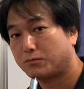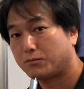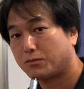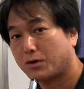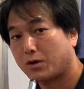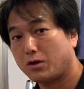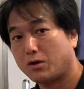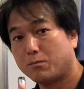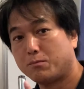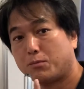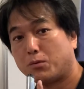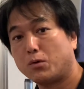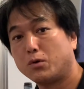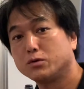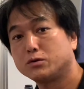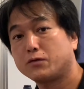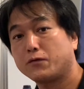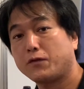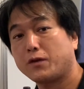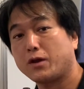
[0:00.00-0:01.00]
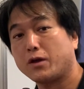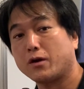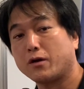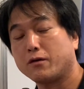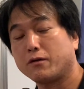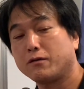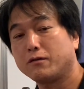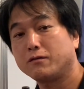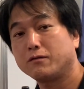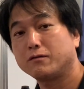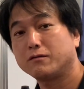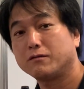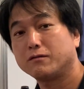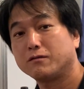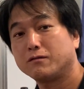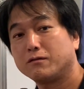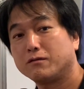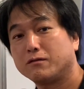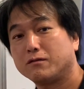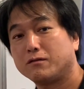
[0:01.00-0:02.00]
Can you pause the video?
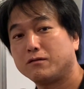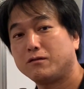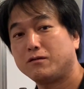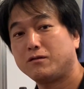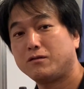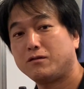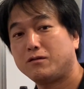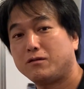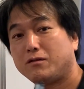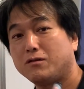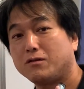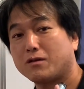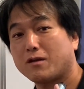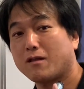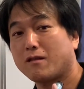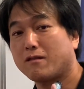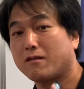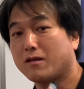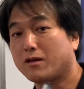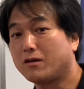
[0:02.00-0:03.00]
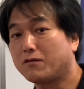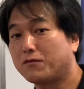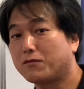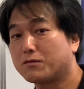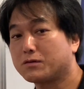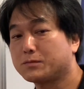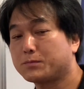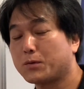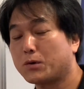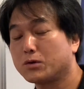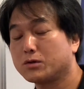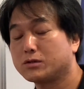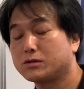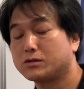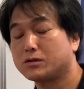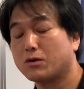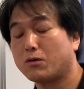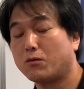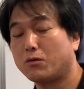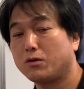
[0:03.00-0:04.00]
You can think of the response,
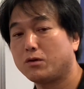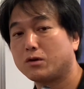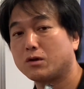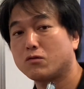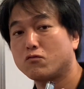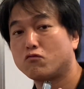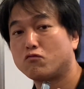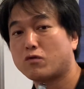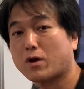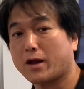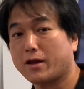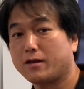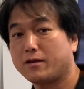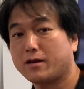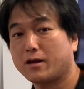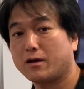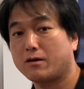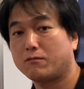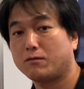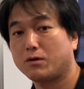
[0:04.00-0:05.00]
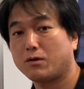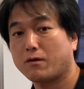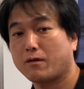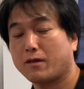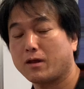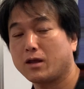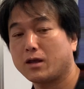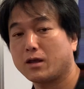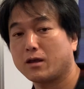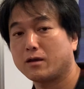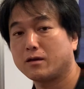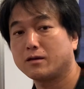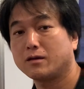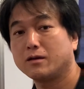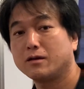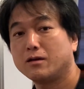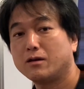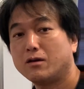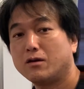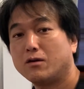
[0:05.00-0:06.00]
or you can write down what you're thinking,
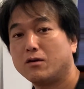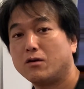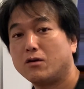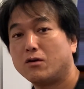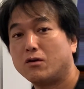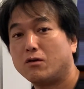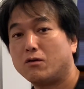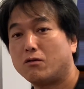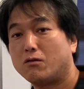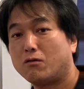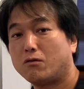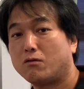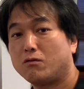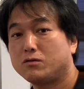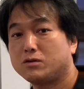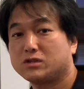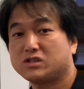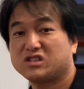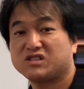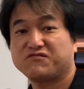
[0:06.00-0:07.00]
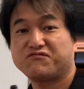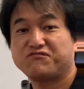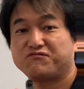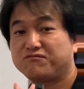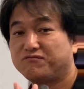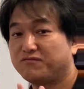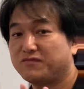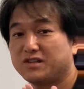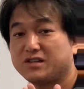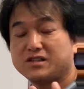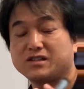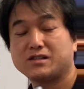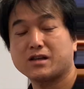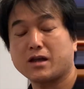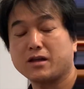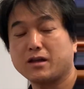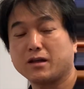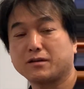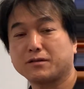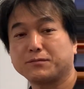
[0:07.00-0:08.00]
or just
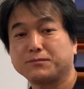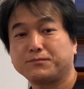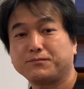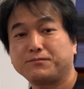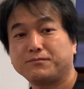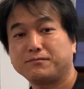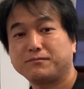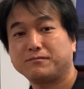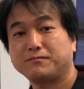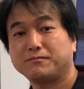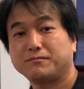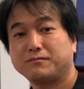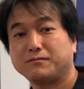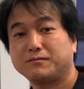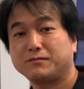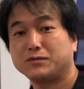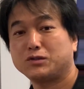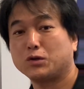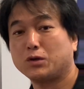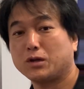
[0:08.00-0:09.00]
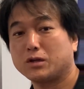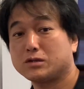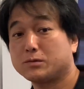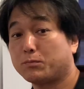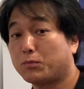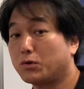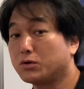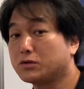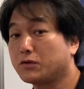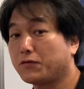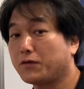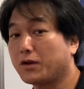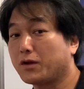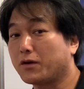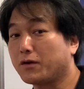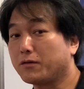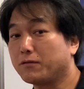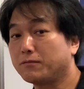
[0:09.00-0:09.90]
say it. So let's pause the video.